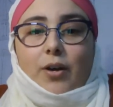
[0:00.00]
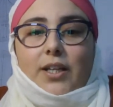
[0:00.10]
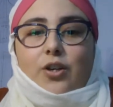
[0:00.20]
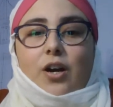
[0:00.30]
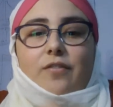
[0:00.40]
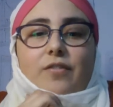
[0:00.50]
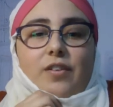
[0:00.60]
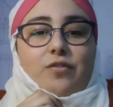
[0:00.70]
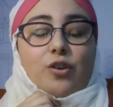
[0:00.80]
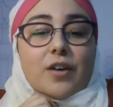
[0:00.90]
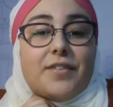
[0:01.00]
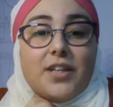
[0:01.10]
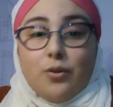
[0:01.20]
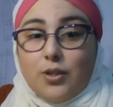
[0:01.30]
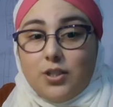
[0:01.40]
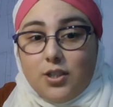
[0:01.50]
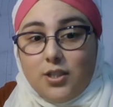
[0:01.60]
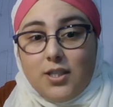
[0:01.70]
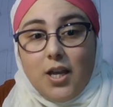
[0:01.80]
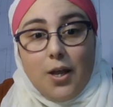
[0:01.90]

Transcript: And if you have any questions,